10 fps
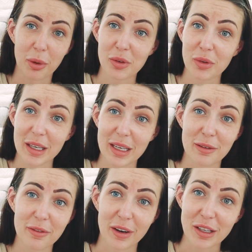mostly
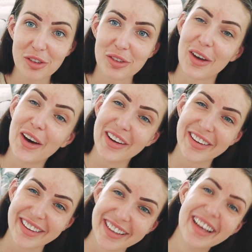in French, so
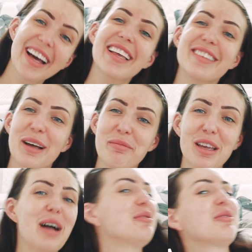
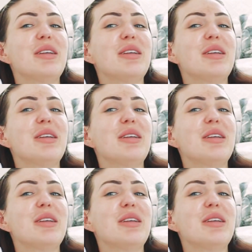sometimes